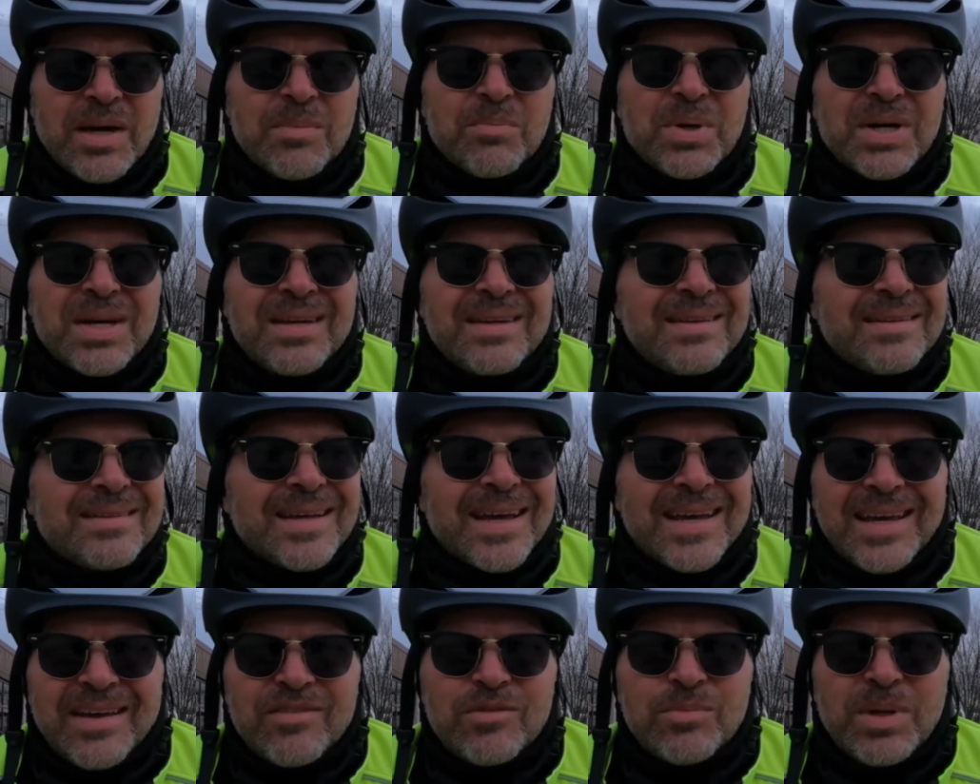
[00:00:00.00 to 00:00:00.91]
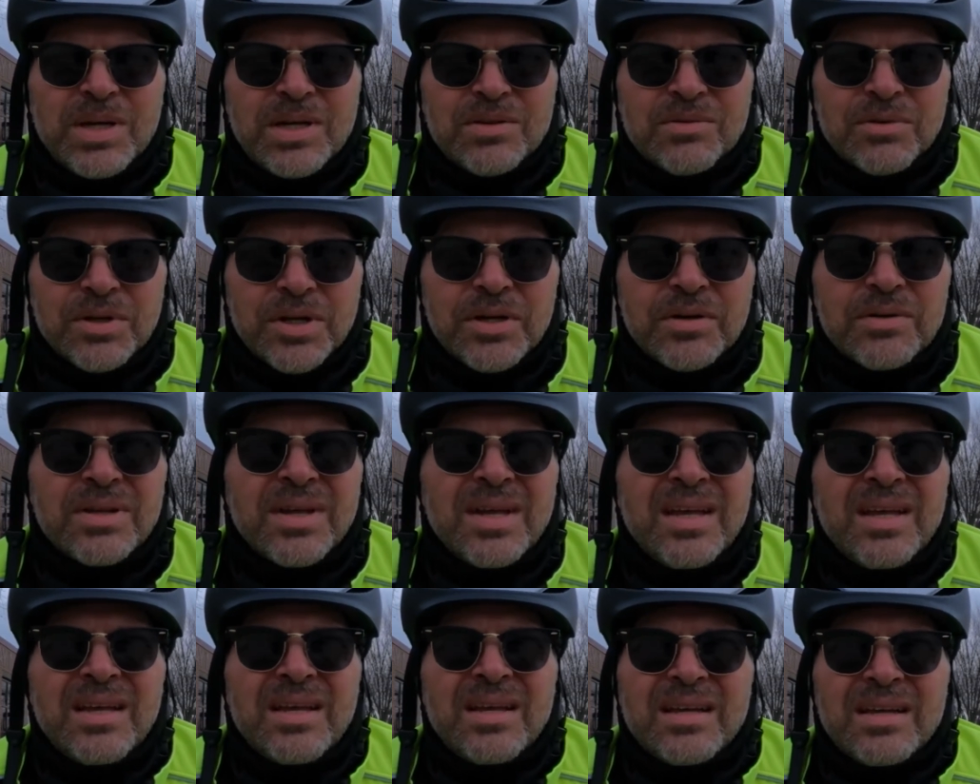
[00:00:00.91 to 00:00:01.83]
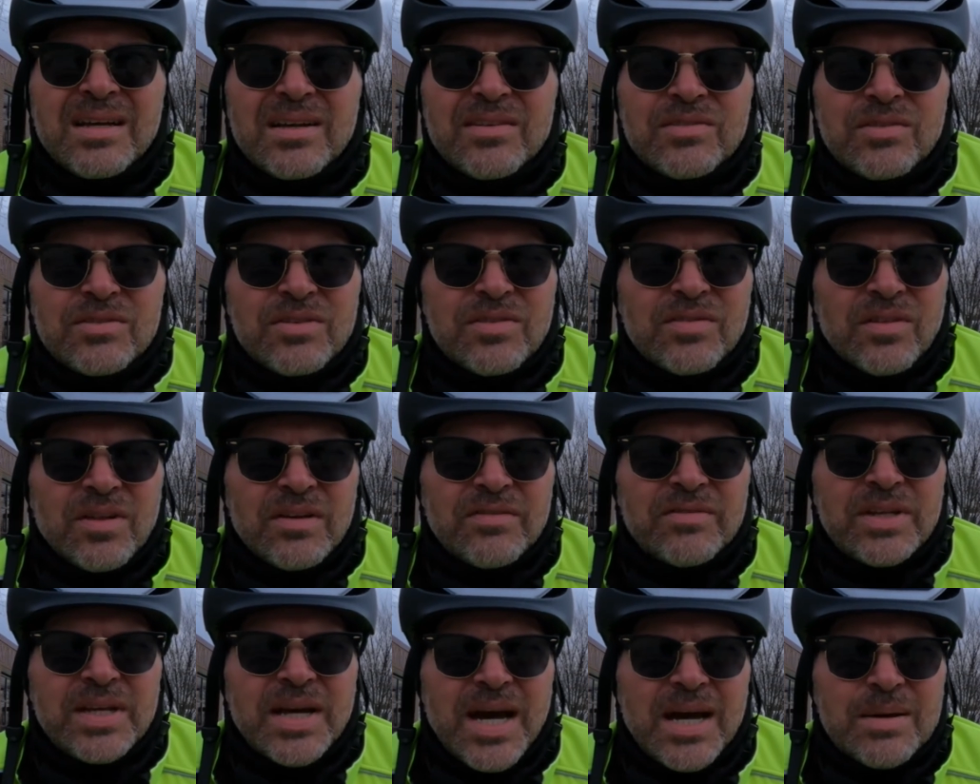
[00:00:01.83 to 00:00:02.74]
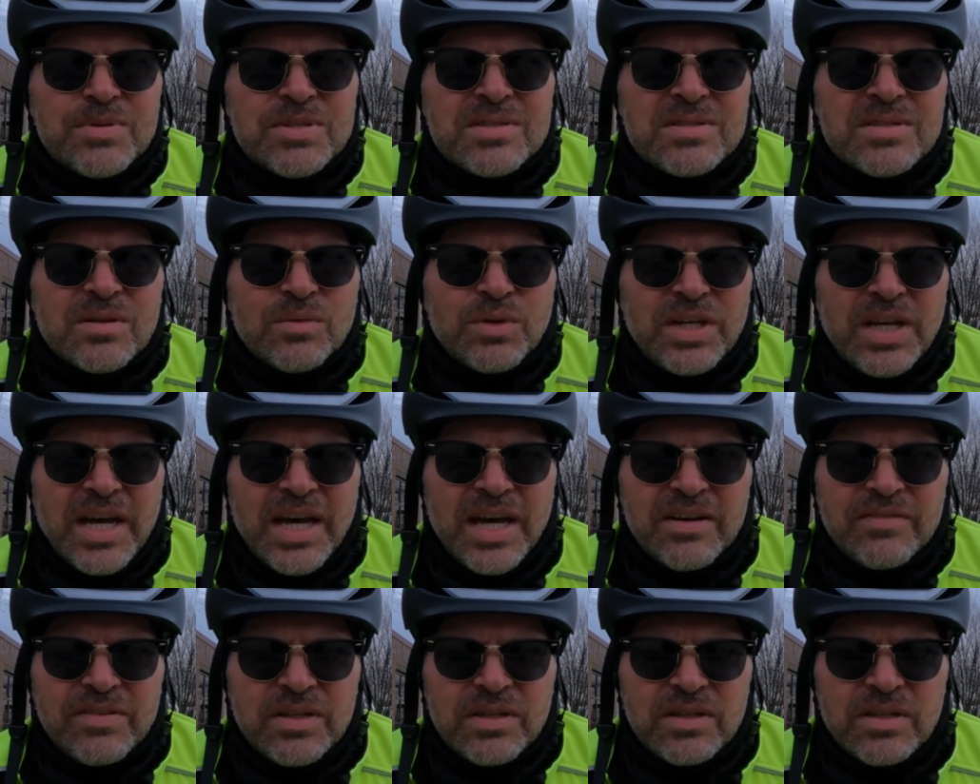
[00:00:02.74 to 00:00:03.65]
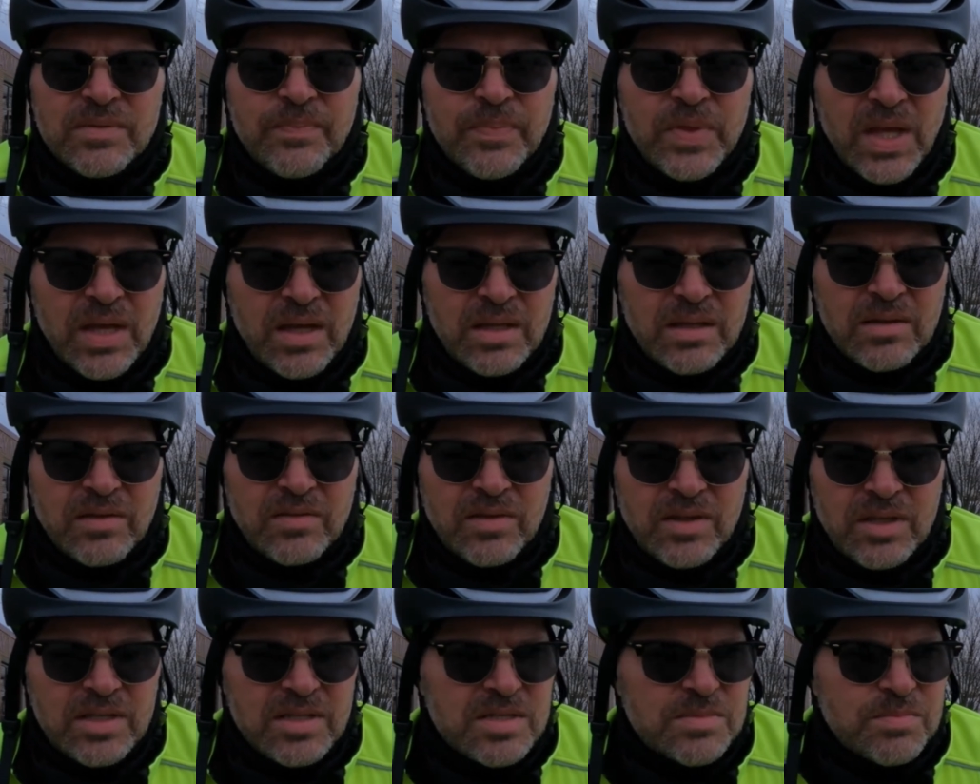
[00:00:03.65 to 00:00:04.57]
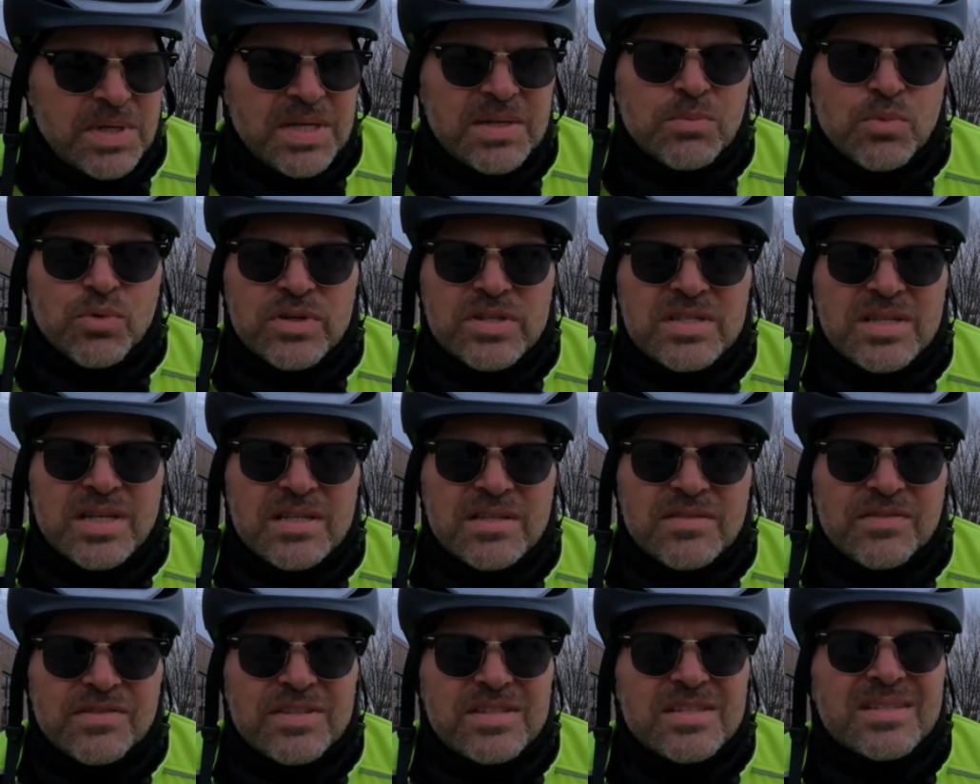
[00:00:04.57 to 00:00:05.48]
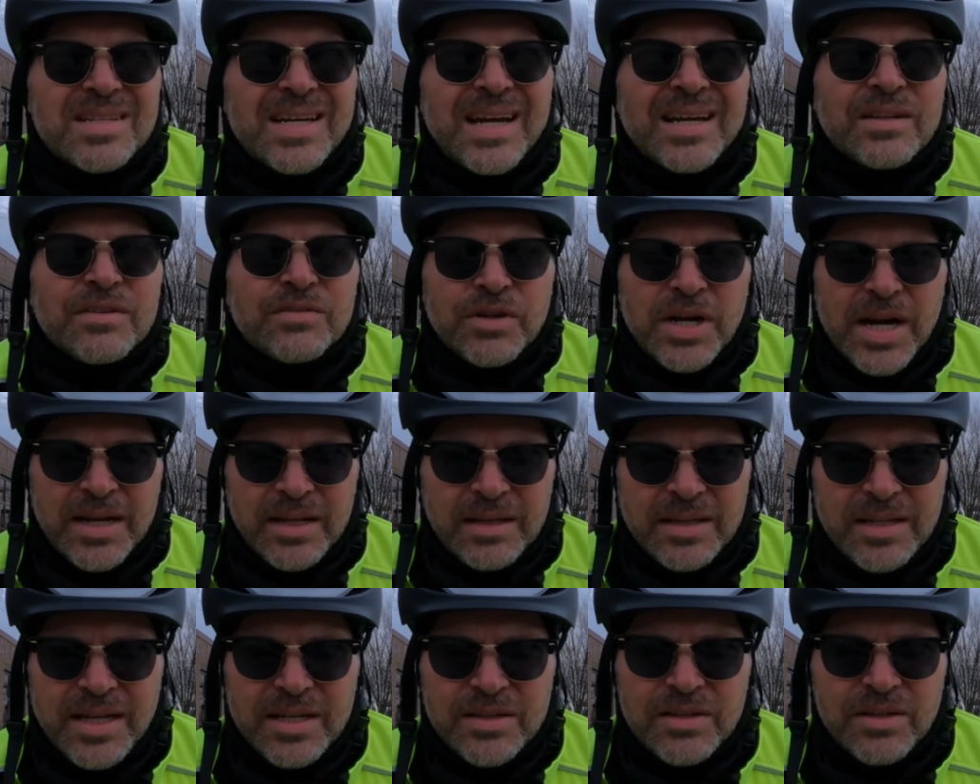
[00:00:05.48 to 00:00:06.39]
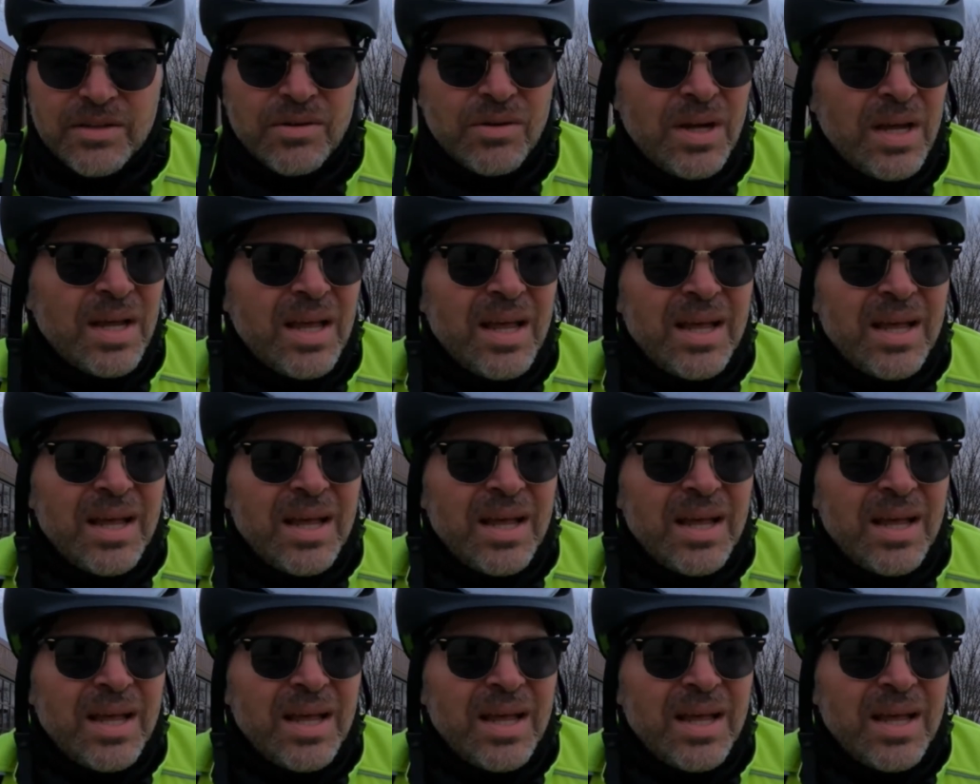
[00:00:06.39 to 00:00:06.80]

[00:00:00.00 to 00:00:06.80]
on bike and not have to be on the road. So just love the options that we have here, and the city just made more sense for the style of riding that I do.